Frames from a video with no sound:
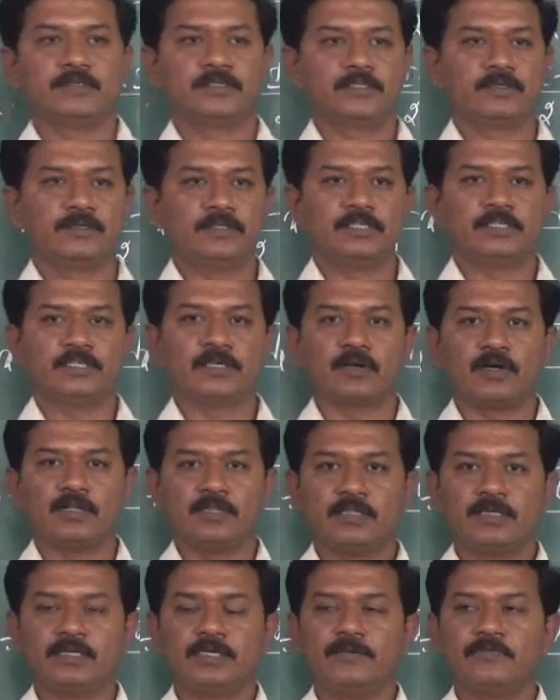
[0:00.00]
So these are all
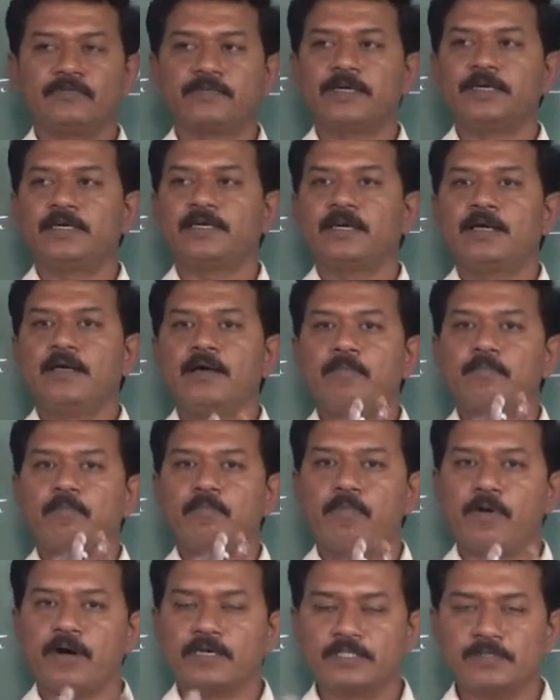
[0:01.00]
the different
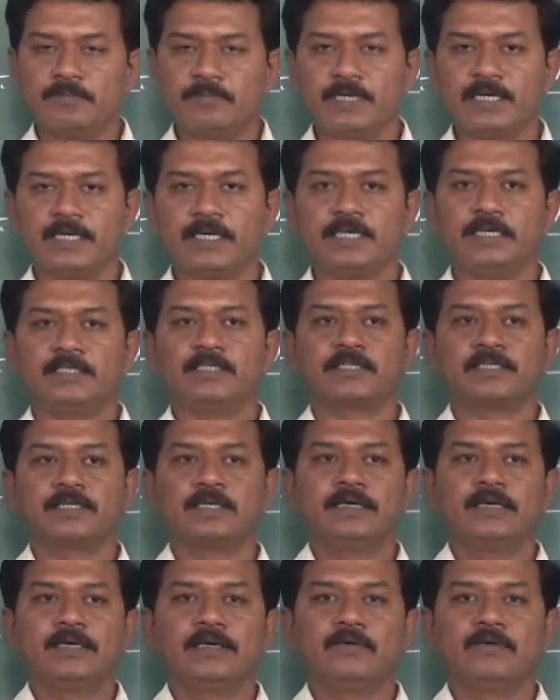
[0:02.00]
possibilities